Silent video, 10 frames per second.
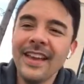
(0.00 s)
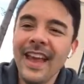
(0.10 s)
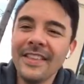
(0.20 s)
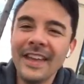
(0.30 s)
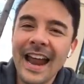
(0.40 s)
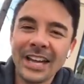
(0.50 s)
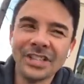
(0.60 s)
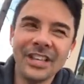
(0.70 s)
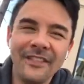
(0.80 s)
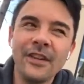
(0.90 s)
And then
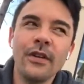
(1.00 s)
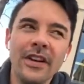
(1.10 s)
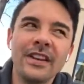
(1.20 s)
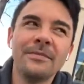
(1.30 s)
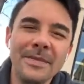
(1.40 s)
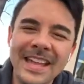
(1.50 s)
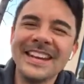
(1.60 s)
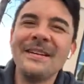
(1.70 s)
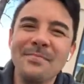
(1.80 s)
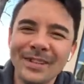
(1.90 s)
actually a few of them ended
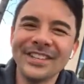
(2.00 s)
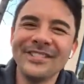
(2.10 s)
up building